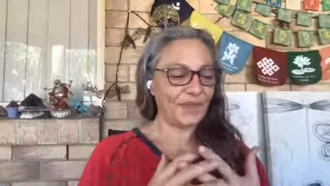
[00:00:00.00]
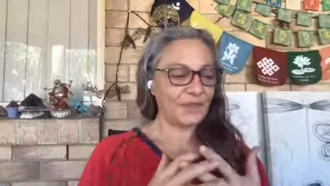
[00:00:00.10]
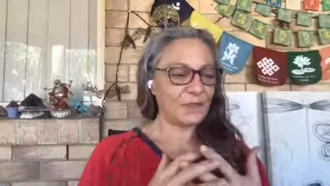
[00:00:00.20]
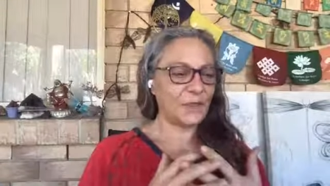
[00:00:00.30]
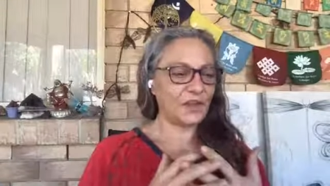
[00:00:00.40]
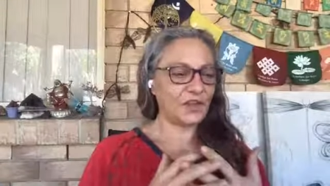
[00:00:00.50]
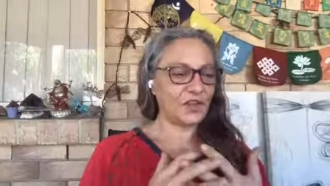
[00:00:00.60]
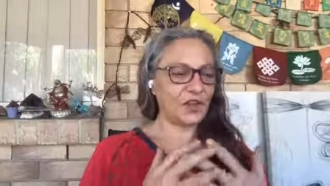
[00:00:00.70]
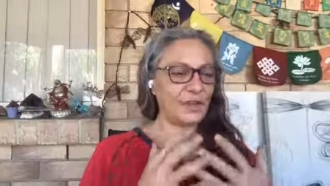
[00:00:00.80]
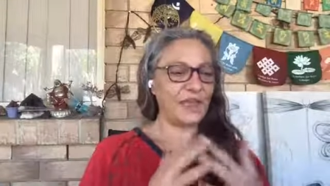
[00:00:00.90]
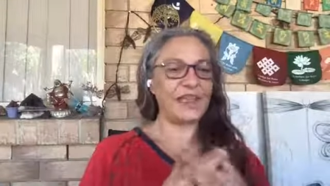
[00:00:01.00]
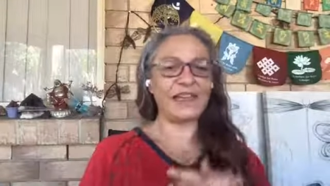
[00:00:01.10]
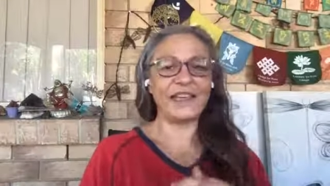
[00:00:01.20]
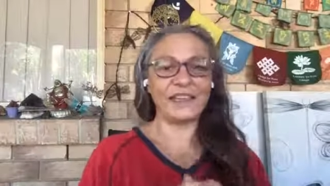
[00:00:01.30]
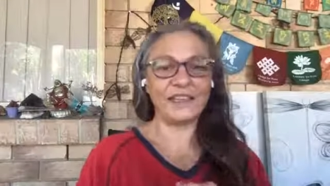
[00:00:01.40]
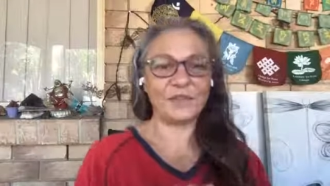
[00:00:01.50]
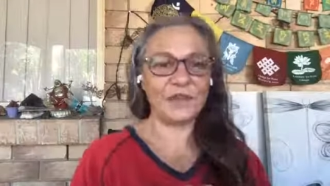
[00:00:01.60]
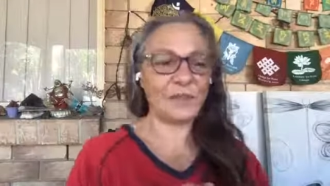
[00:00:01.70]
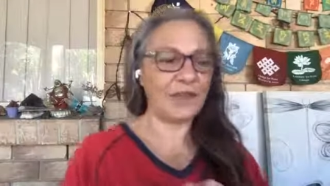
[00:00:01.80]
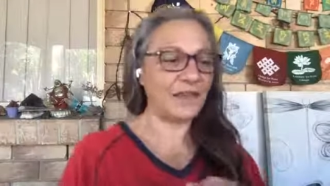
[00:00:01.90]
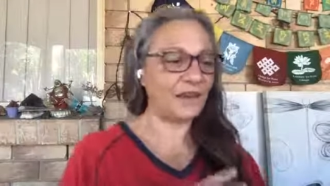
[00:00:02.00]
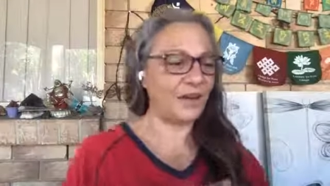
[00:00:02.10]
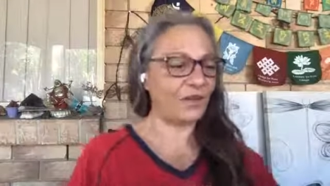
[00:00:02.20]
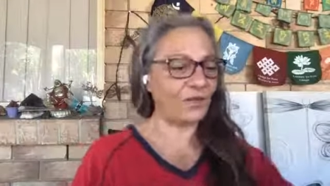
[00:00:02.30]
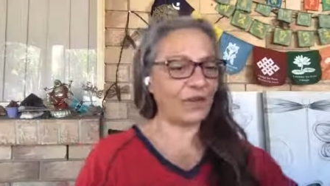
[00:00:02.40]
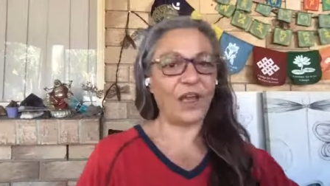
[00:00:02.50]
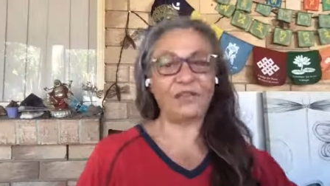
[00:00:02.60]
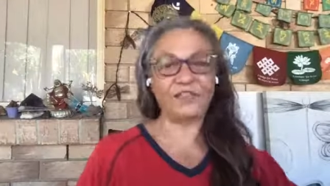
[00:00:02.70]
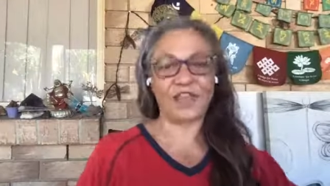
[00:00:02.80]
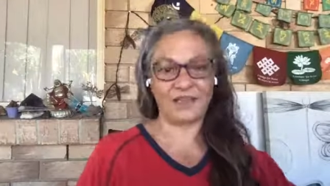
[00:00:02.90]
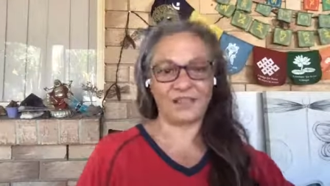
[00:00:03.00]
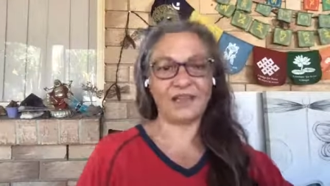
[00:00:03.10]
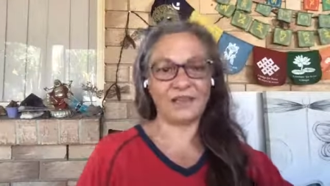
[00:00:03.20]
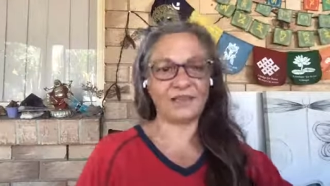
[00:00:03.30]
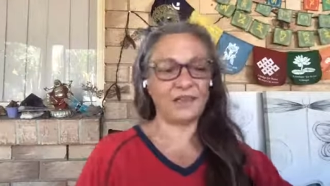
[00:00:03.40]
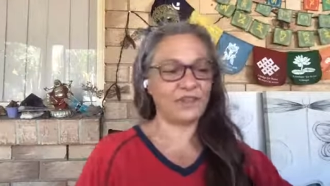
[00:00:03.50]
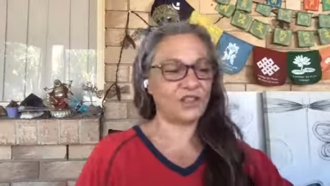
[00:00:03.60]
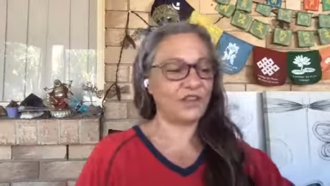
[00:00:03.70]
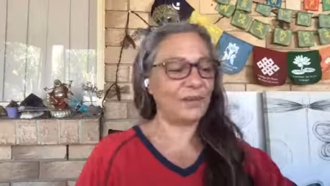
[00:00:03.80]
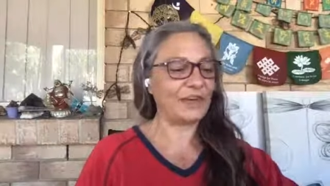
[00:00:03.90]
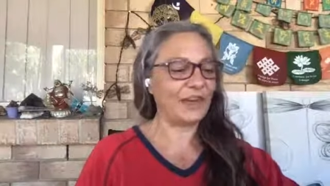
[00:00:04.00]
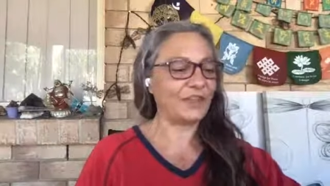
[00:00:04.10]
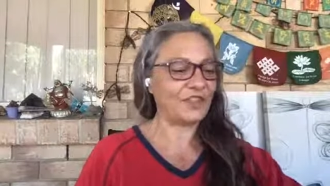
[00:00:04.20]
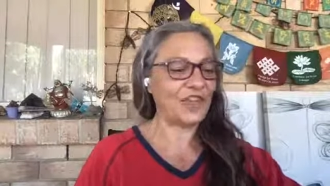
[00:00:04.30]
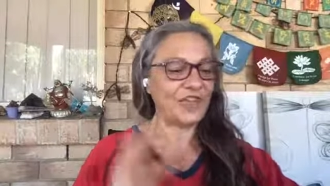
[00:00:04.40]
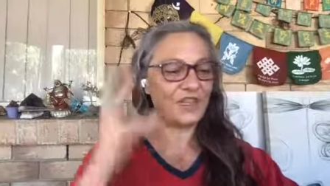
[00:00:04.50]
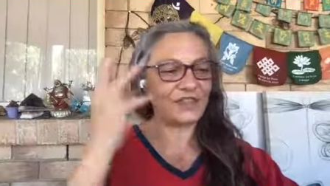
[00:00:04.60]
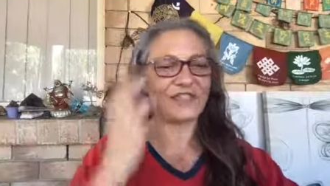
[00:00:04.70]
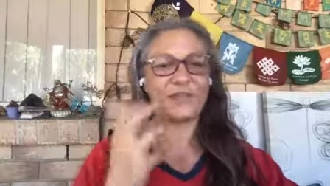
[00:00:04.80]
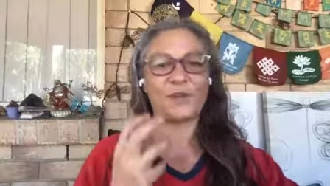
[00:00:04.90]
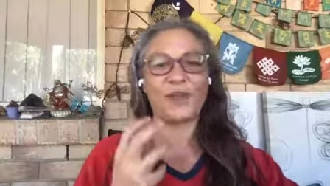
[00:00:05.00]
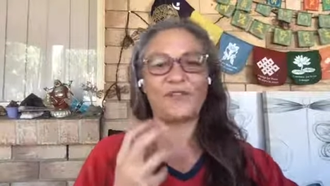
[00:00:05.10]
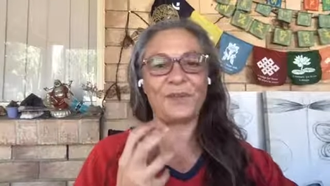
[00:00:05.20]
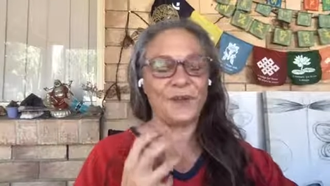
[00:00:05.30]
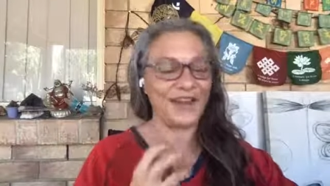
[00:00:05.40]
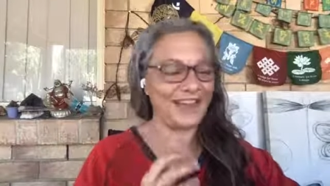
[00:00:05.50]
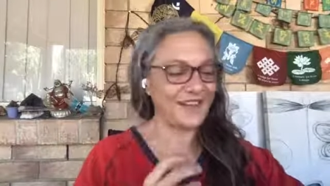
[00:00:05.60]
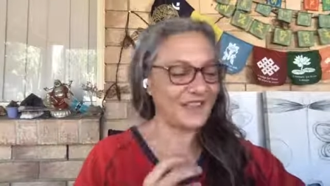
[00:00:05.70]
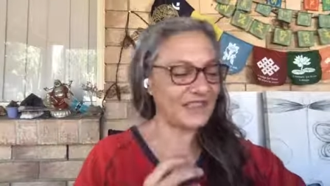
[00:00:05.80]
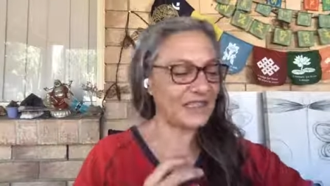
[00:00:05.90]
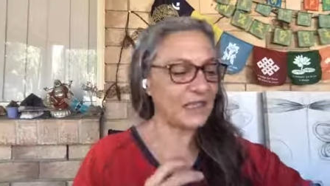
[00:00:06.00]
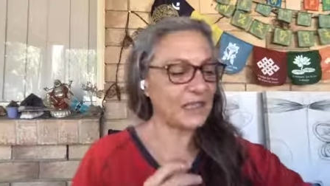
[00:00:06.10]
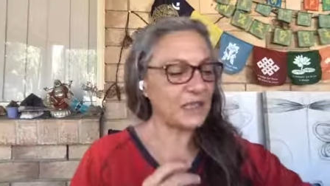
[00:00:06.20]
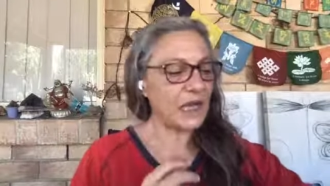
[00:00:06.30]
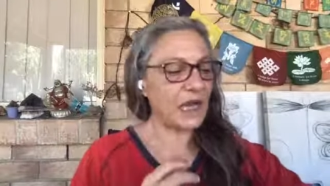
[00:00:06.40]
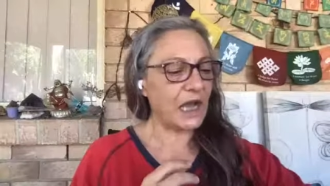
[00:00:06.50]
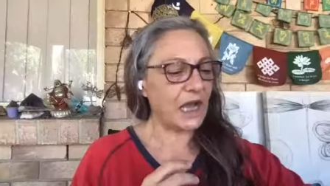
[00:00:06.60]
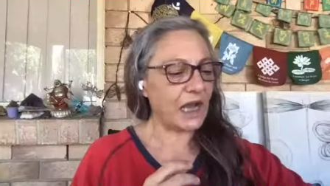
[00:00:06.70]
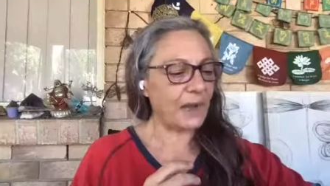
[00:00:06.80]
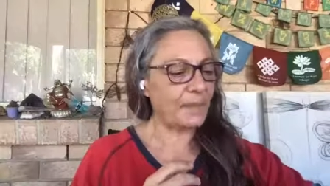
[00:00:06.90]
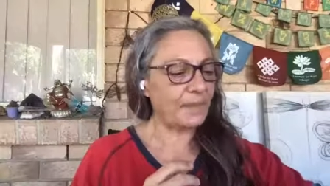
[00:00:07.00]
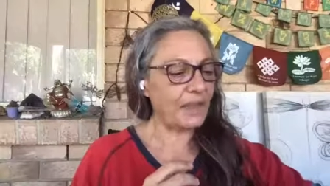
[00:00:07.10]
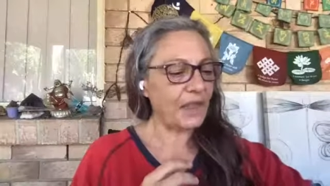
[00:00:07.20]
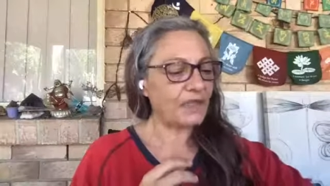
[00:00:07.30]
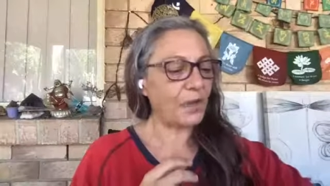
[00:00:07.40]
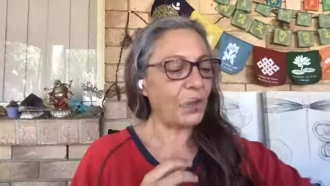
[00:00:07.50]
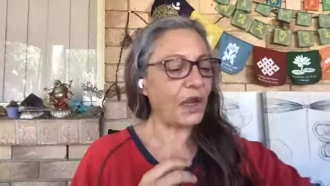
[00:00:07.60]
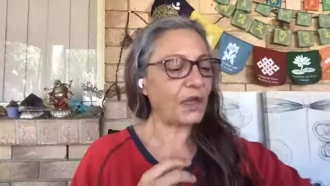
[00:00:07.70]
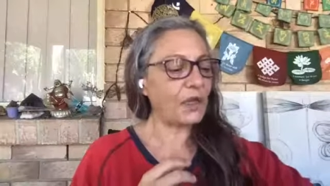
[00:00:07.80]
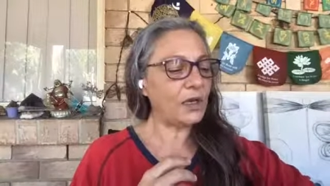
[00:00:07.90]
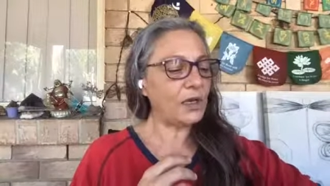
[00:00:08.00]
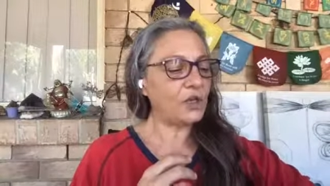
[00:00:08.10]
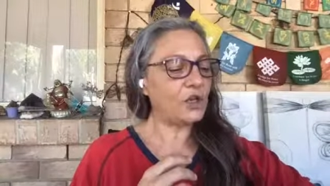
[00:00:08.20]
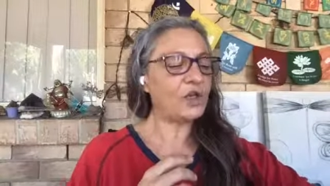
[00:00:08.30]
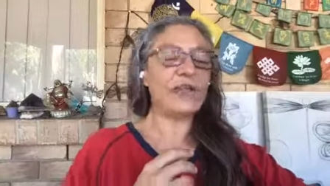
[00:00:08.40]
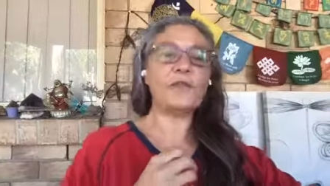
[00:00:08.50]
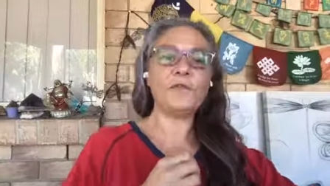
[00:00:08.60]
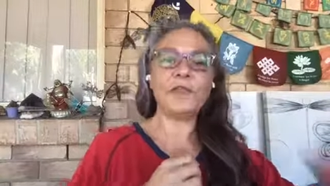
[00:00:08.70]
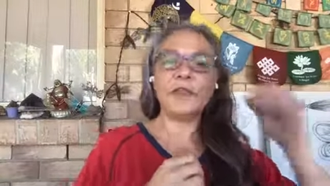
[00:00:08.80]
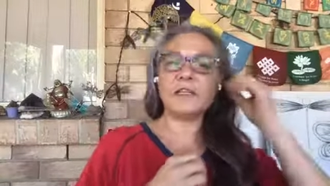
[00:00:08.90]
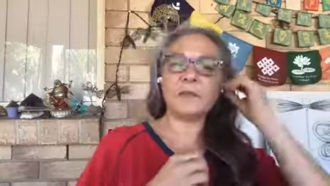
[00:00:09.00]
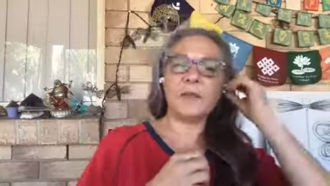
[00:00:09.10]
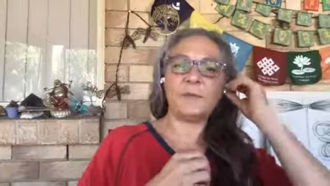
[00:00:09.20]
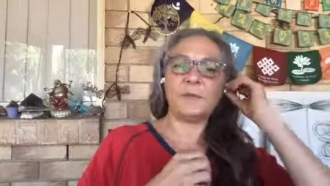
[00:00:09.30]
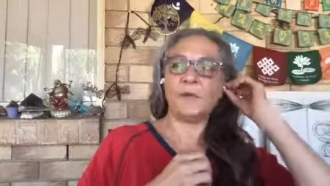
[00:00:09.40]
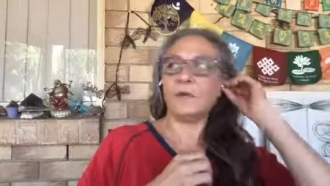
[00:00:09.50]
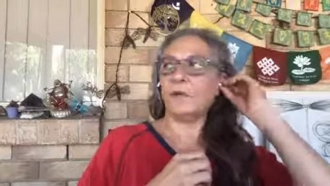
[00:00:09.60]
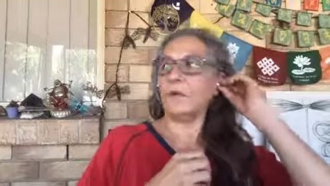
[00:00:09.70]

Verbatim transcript: spend a time healing with me that are all life-changing extremely life-changing this is from everybody else um, that when you give things, people